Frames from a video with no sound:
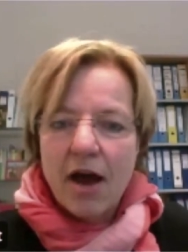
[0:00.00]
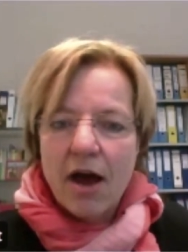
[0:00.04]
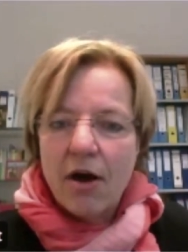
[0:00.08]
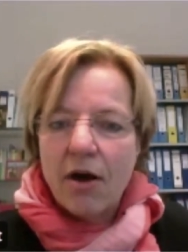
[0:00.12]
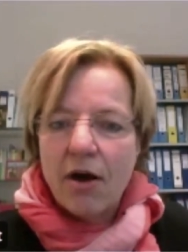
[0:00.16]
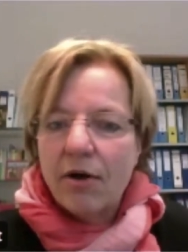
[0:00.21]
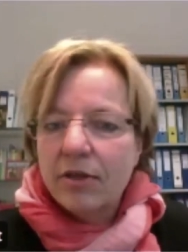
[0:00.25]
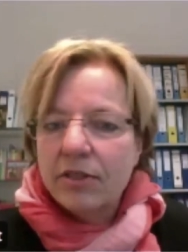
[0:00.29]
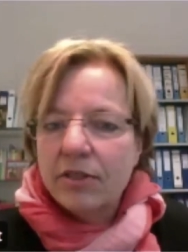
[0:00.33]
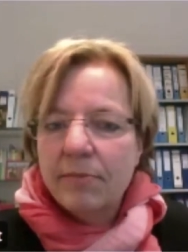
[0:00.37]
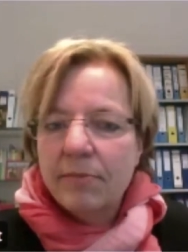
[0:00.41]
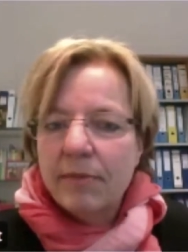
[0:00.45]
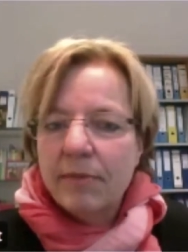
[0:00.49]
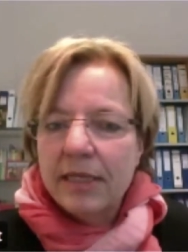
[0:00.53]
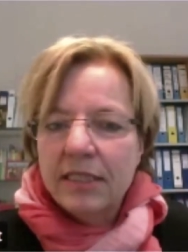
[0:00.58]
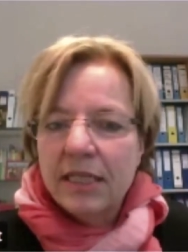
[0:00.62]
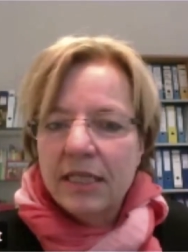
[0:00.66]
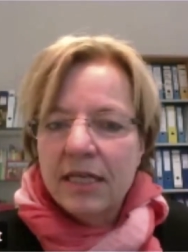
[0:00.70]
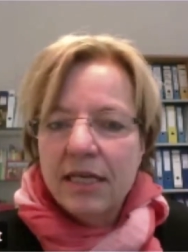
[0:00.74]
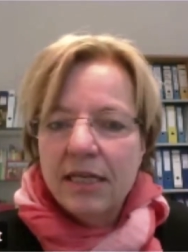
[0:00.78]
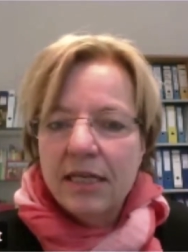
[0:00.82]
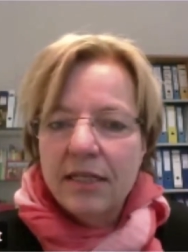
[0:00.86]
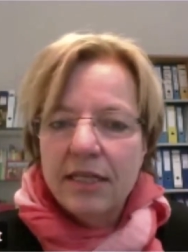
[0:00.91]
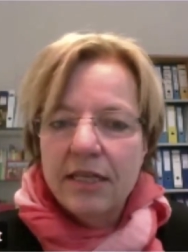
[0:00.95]

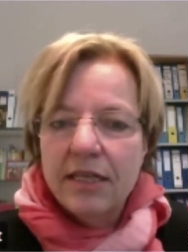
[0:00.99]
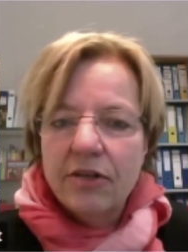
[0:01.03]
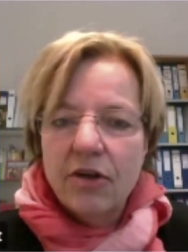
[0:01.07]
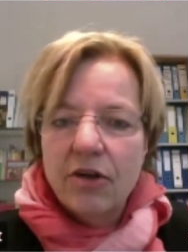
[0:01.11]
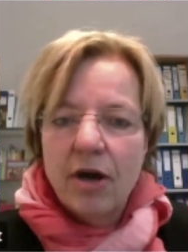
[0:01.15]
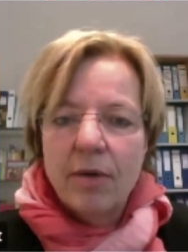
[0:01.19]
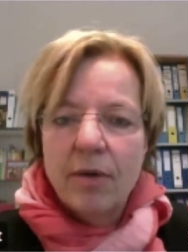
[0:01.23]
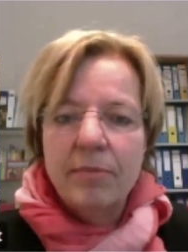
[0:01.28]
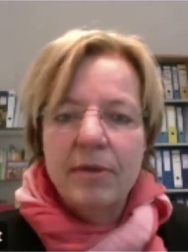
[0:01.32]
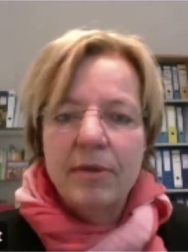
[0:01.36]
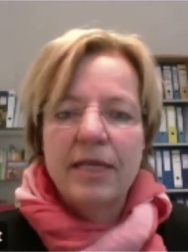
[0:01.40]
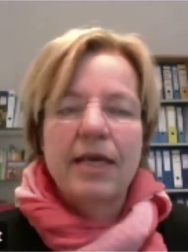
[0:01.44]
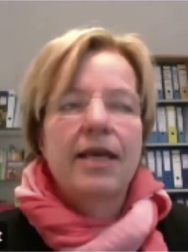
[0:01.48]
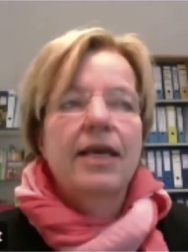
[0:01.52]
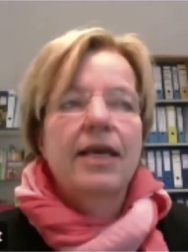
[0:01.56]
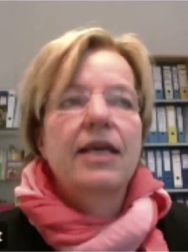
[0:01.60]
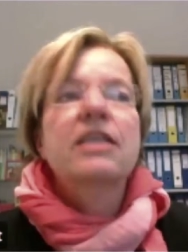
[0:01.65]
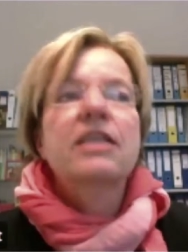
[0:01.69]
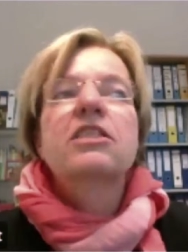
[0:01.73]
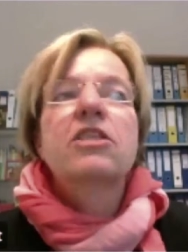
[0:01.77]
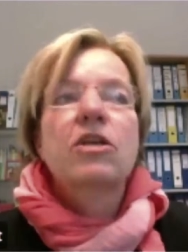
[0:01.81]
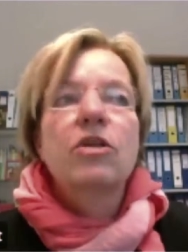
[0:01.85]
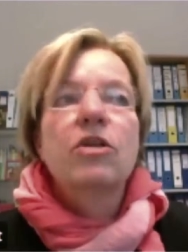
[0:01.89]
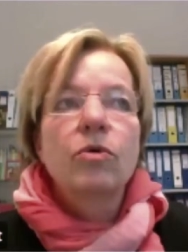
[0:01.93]
automatically normally
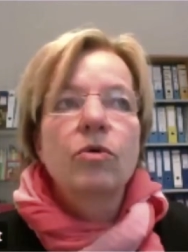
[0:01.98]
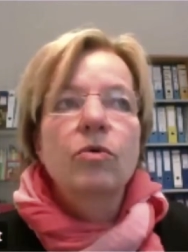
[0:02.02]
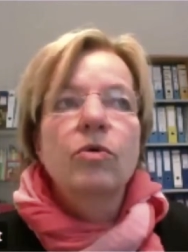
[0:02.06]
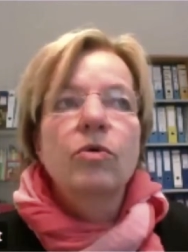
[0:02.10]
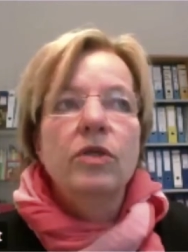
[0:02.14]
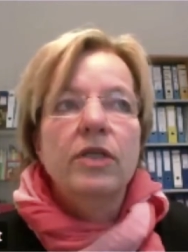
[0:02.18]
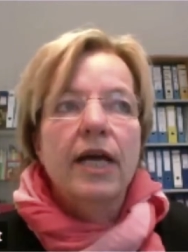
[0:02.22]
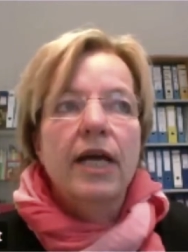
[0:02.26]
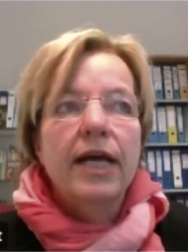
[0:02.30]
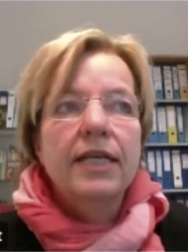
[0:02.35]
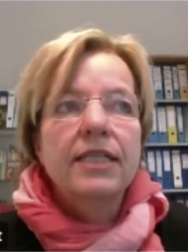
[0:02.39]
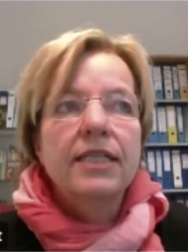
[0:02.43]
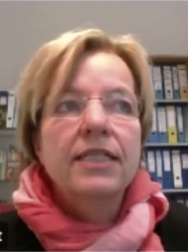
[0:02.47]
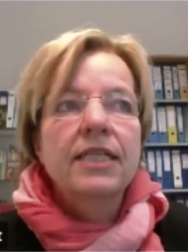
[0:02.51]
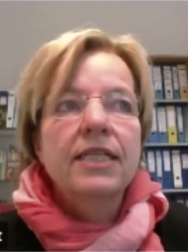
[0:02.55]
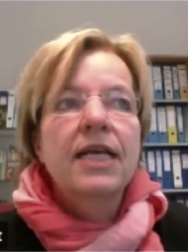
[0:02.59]
excluded.